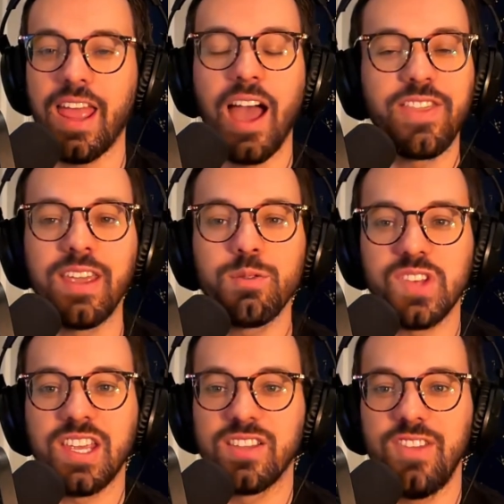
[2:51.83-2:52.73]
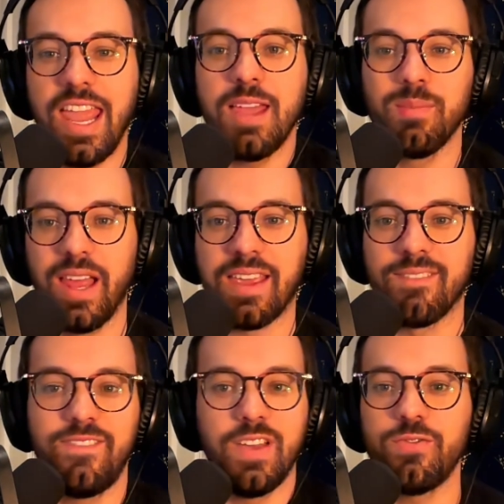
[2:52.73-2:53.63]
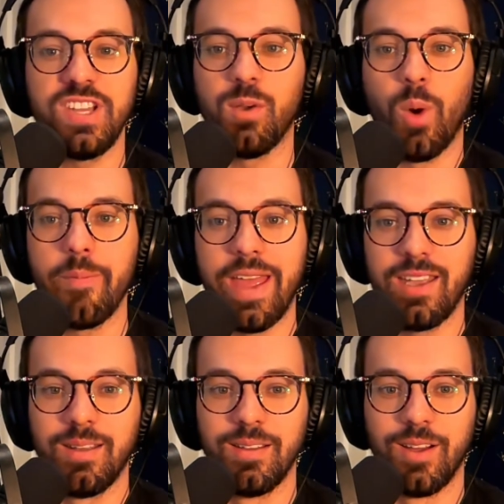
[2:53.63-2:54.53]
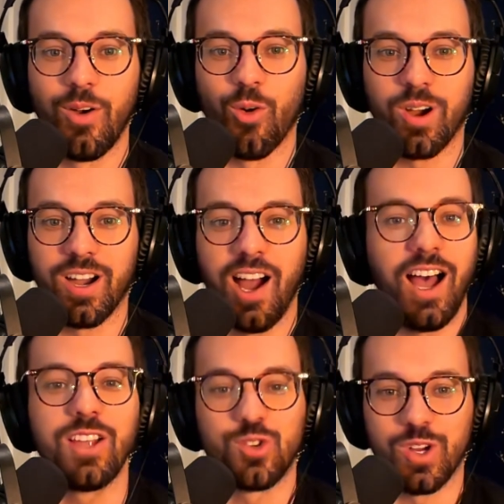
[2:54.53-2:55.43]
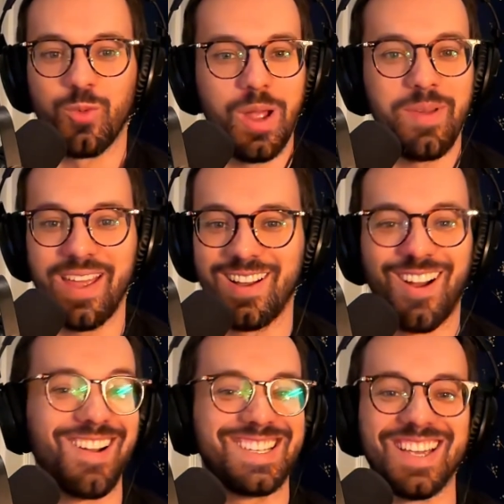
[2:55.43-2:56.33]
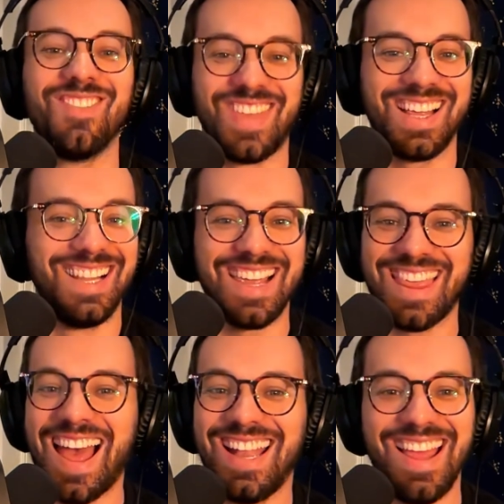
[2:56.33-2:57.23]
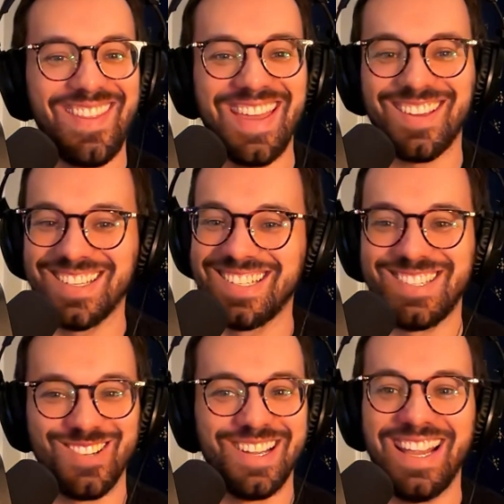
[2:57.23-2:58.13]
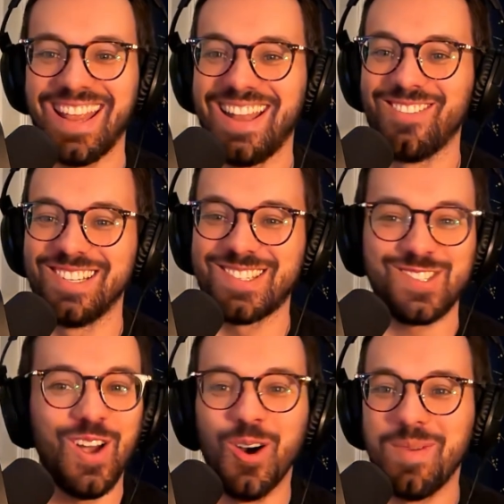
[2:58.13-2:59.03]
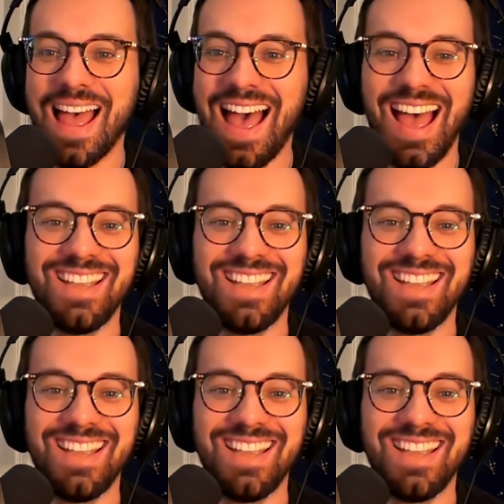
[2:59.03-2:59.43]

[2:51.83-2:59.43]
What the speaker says: think it was name 50 women or 100 women or something like that, and they couldn't do it, and it was so bad.